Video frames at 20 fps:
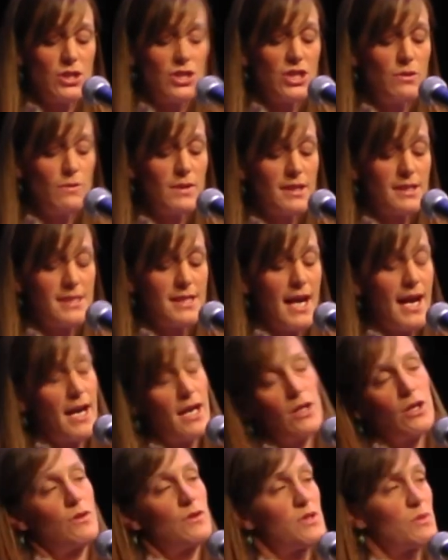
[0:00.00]
she was
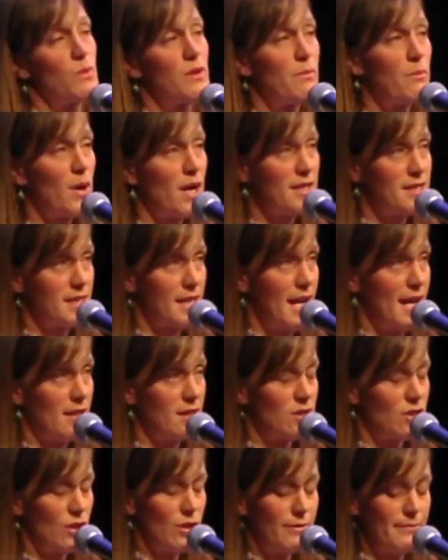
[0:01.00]
diagnosed with breast
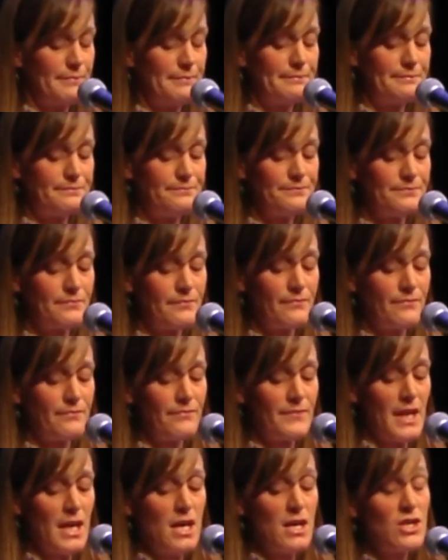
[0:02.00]
cancer.
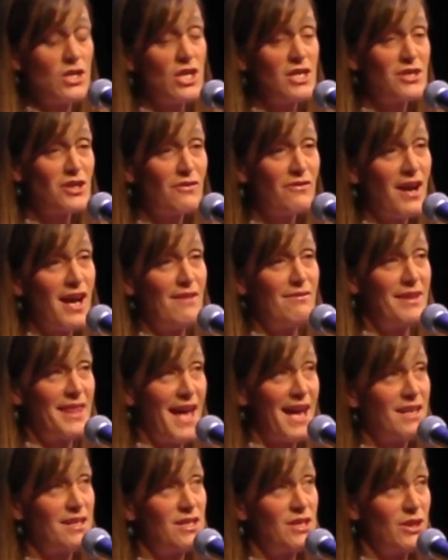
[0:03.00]
She survived
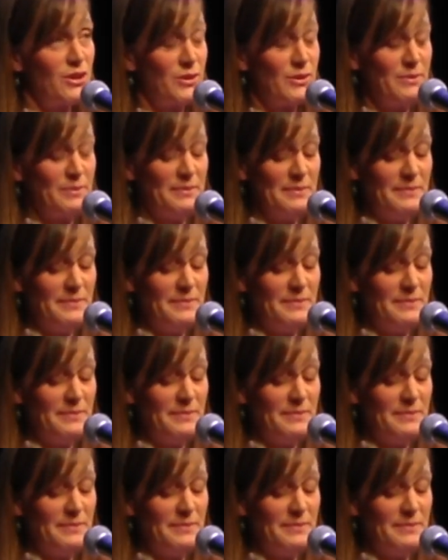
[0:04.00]
that too.